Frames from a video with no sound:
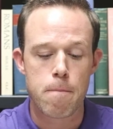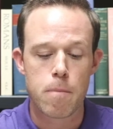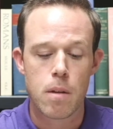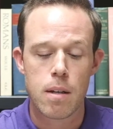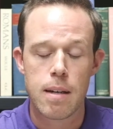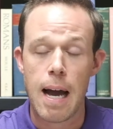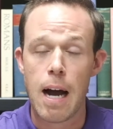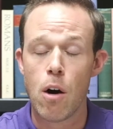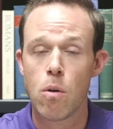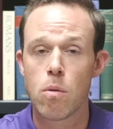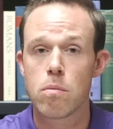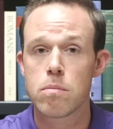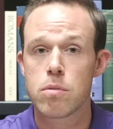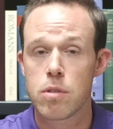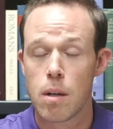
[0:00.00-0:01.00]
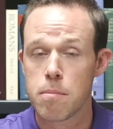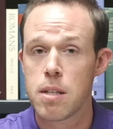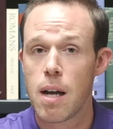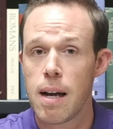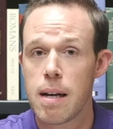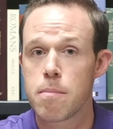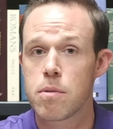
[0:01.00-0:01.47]
Now,
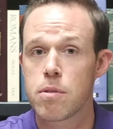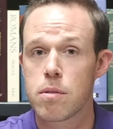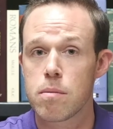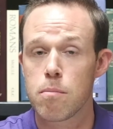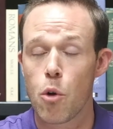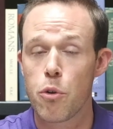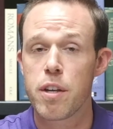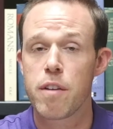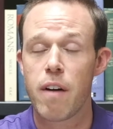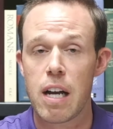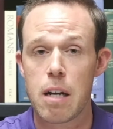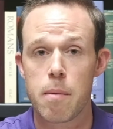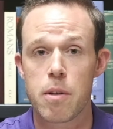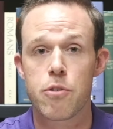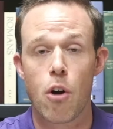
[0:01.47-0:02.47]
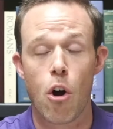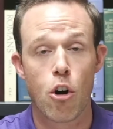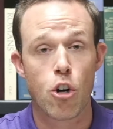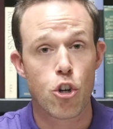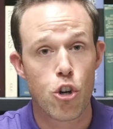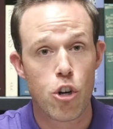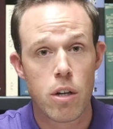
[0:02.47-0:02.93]
sometimes multivitamins
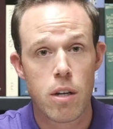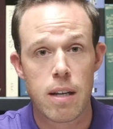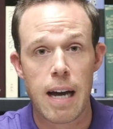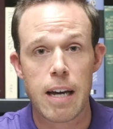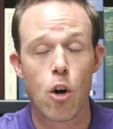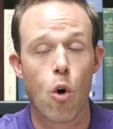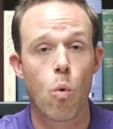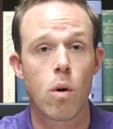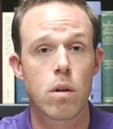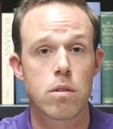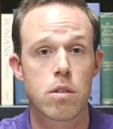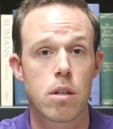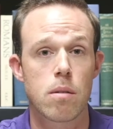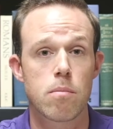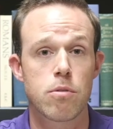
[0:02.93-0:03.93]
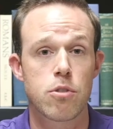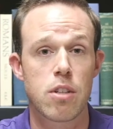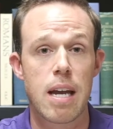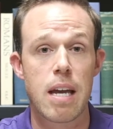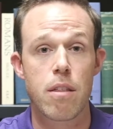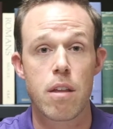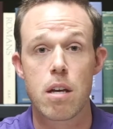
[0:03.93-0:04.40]
are good, and I don't want to
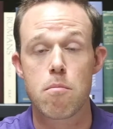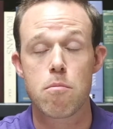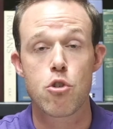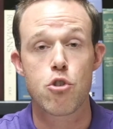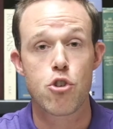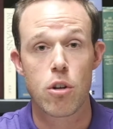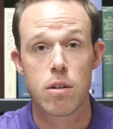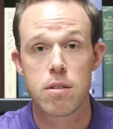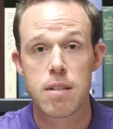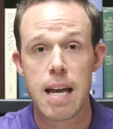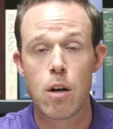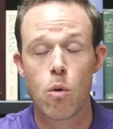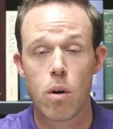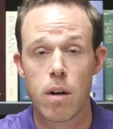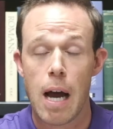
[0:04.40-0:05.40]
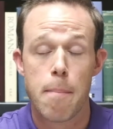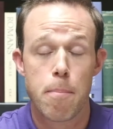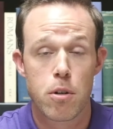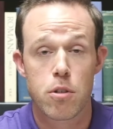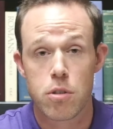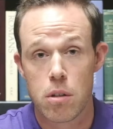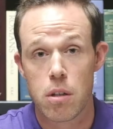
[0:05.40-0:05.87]
say that you shouldn't take one. I
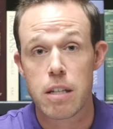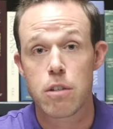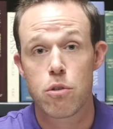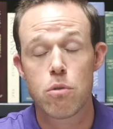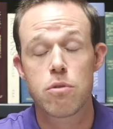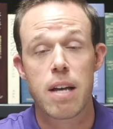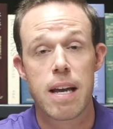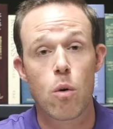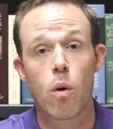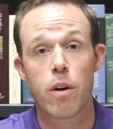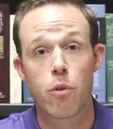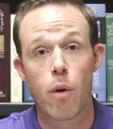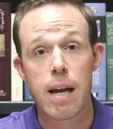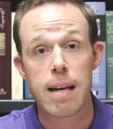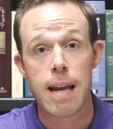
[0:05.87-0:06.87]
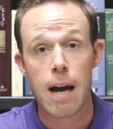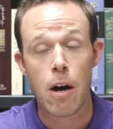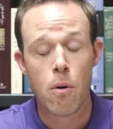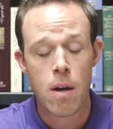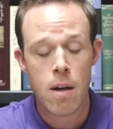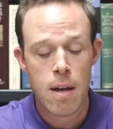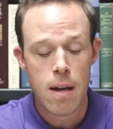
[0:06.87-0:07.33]
personally do take one right
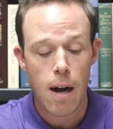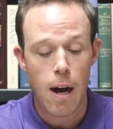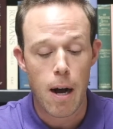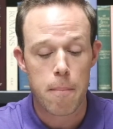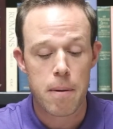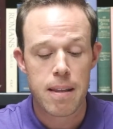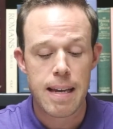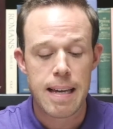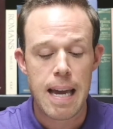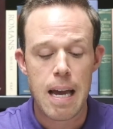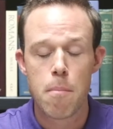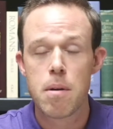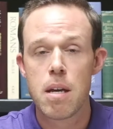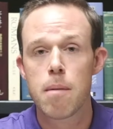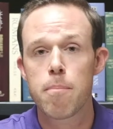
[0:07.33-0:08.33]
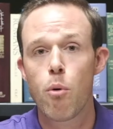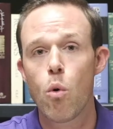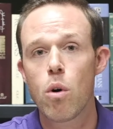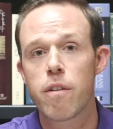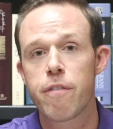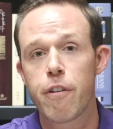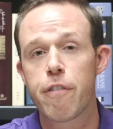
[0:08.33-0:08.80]
now, and they can be
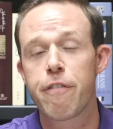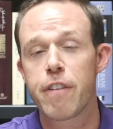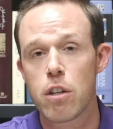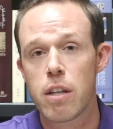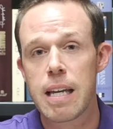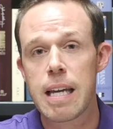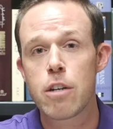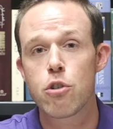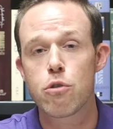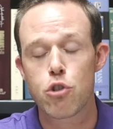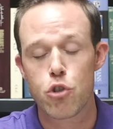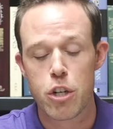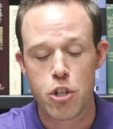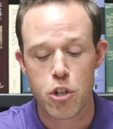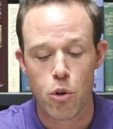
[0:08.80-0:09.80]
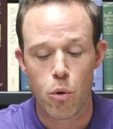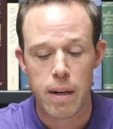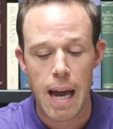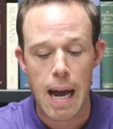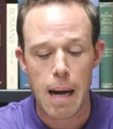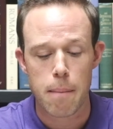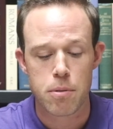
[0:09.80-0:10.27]
important for filling in nutritional
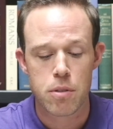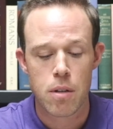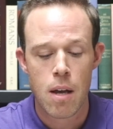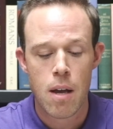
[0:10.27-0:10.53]
gaps.